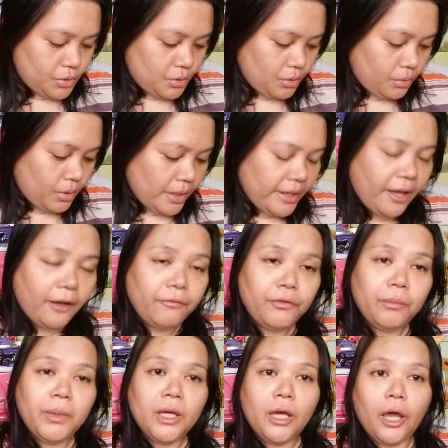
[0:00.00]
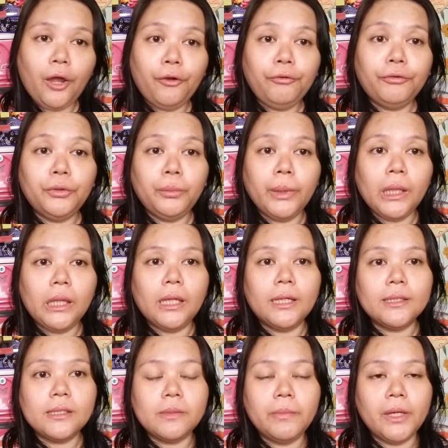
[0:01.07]
So I have to be careful with
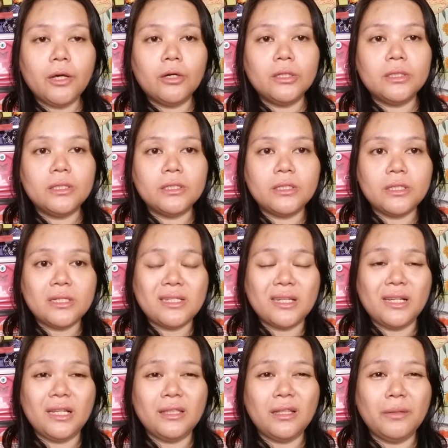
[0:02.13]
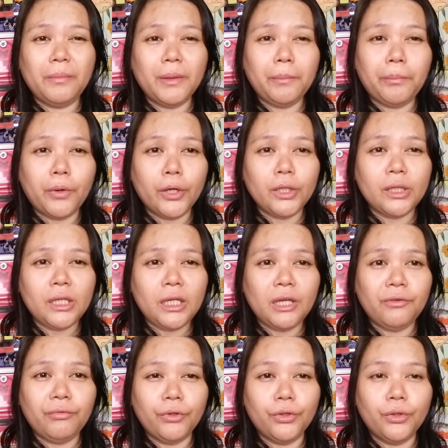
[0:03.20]
this because it's just a little bit pointy
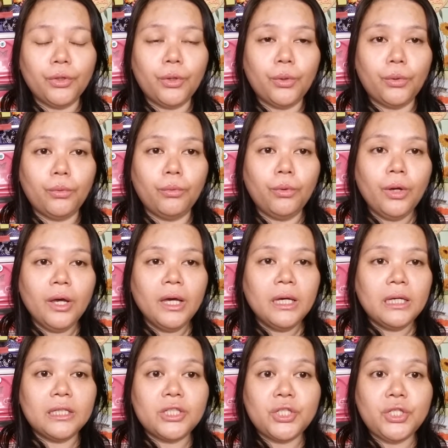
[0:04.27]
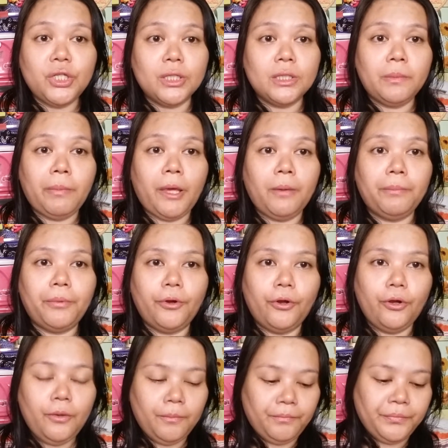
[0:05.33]
even though it's just
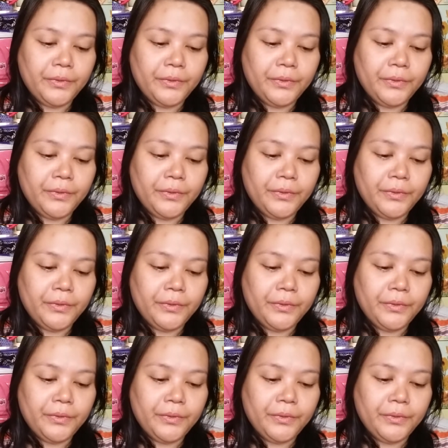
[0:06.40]
paper.